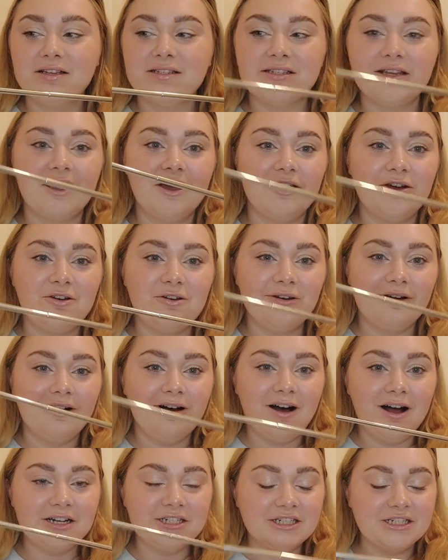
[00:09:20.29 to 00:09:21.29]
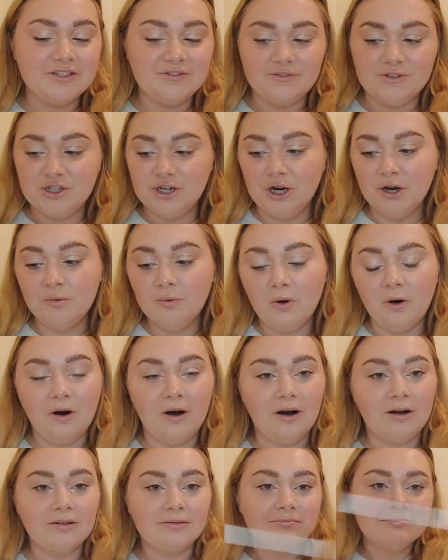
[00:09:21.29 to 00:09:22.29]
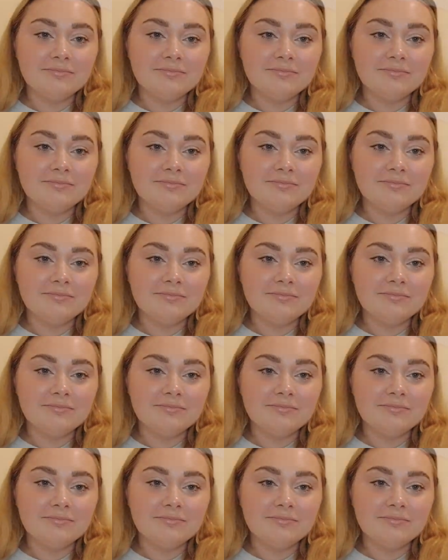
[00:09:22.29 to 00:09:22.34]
So I just, do you know what?